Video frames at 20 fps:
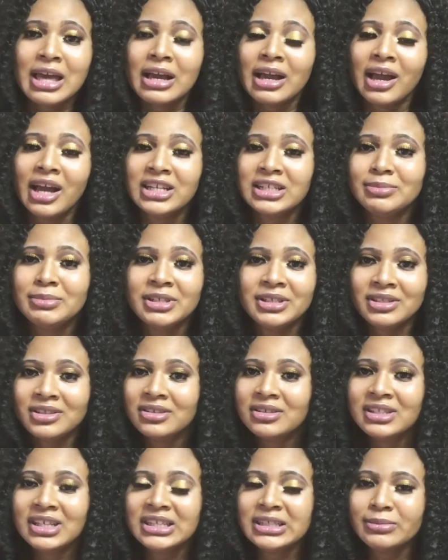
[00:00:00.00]
Catch me there,
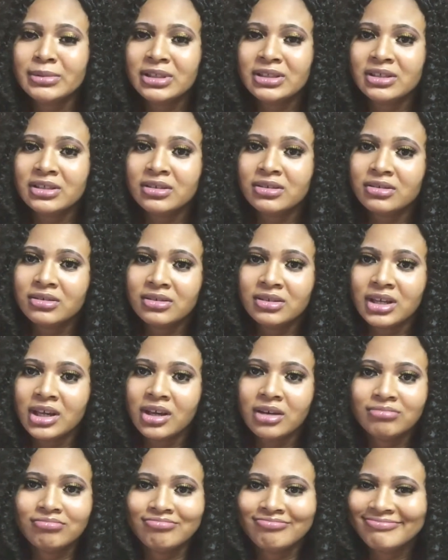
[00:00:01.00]
that's my thing. Yeah,
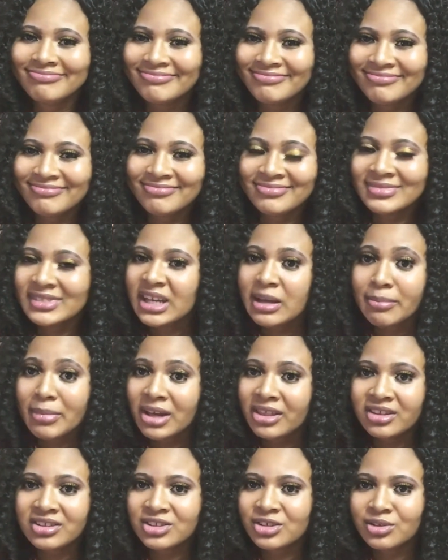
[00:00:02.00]

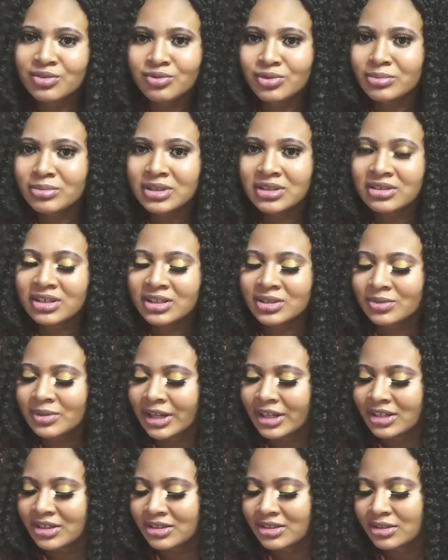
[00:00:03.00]
math is not for me. I don't
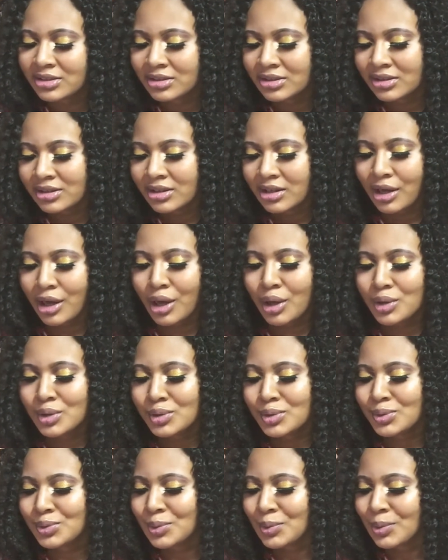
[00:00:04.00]
like it.
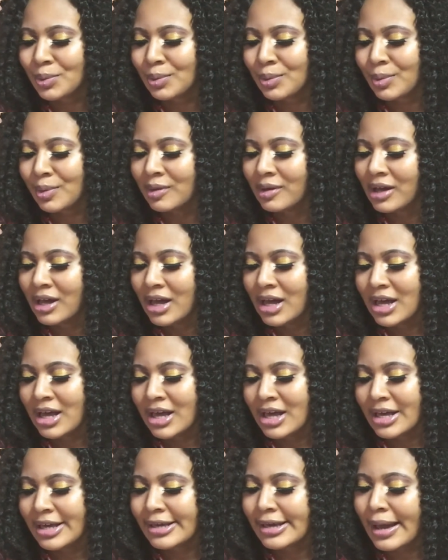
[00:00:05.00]
So
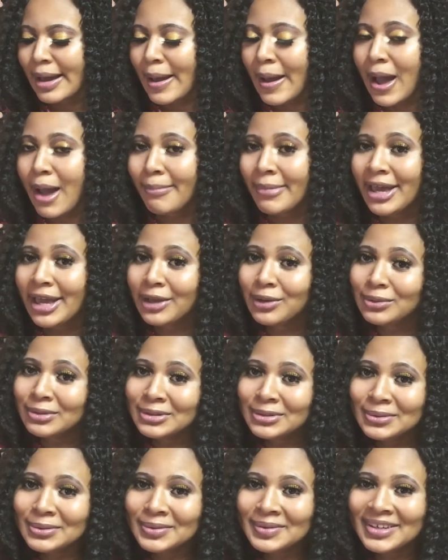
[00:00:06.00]
yeah. Am I a good
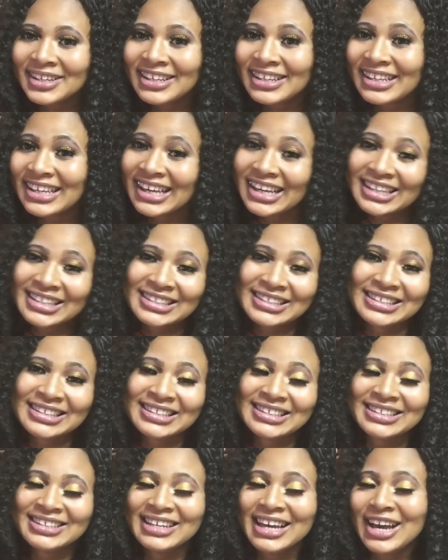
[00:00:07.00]
cook?
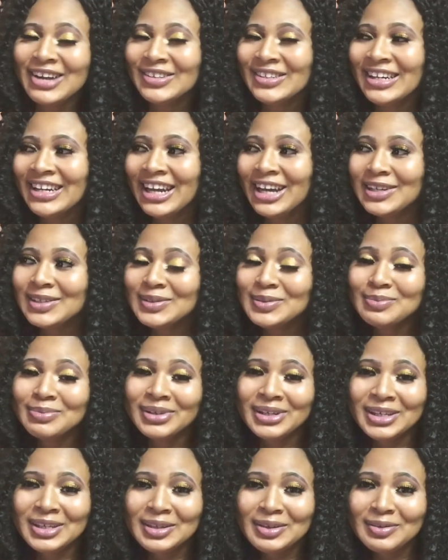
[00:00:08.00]
Yes, I'd like to
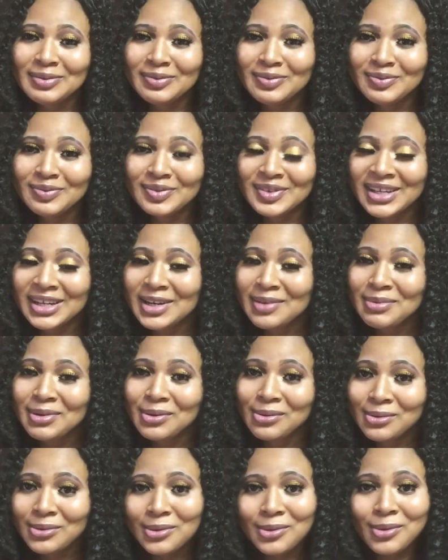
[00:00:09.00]
believe that I'm a
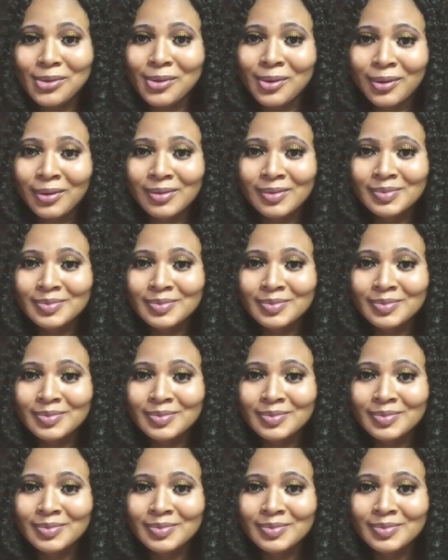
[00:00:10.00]
good cook.